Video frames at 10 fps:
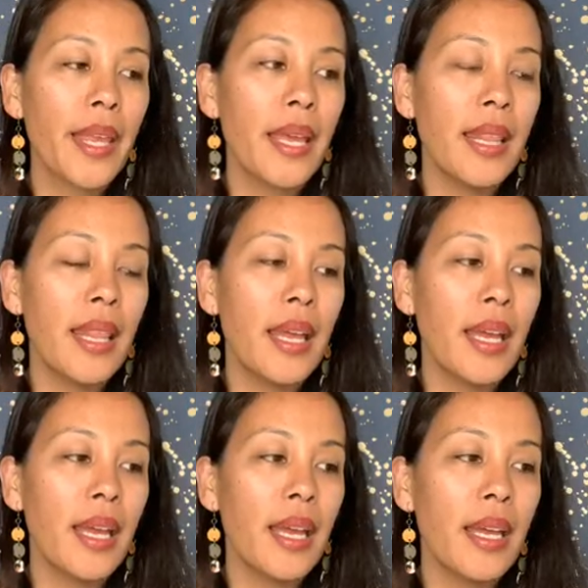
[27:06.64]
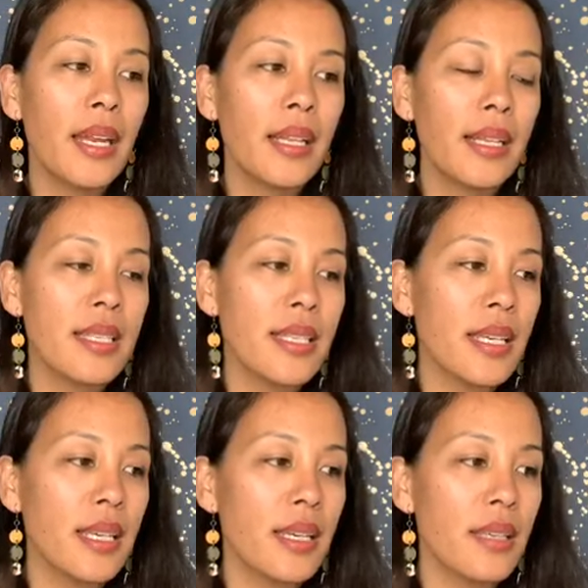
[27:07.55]
And then let's
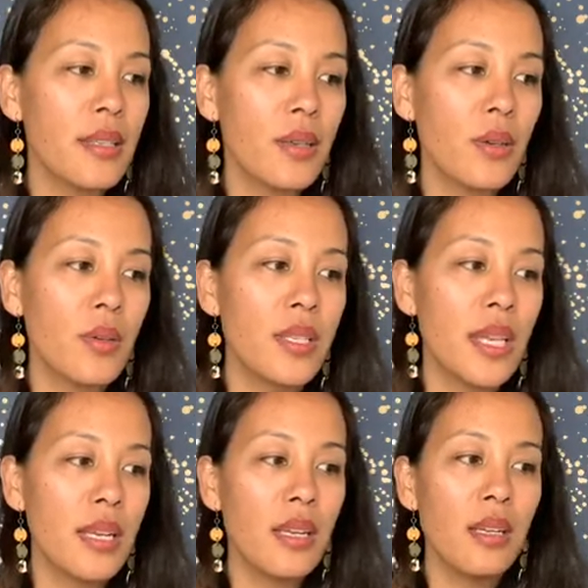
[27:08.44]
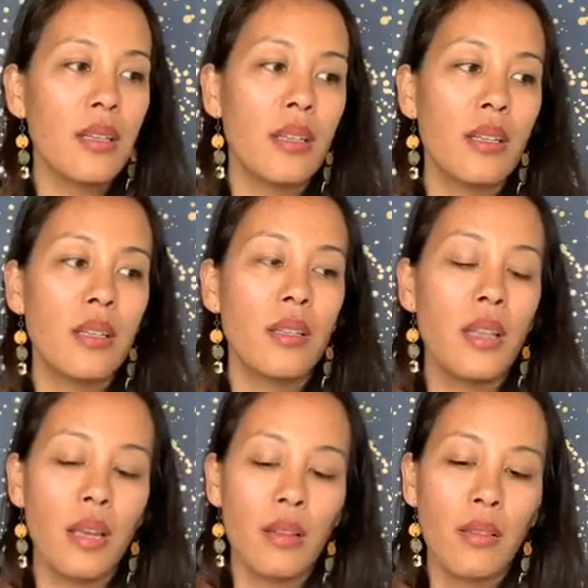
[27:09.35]
see, so
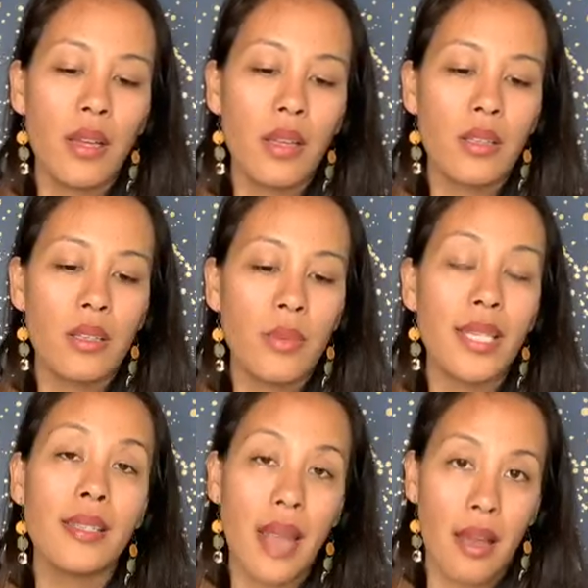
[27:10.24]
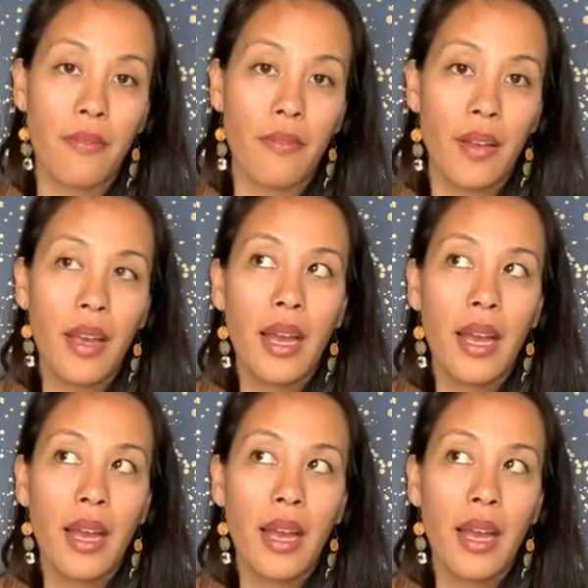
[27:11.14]
the other thing to be safe,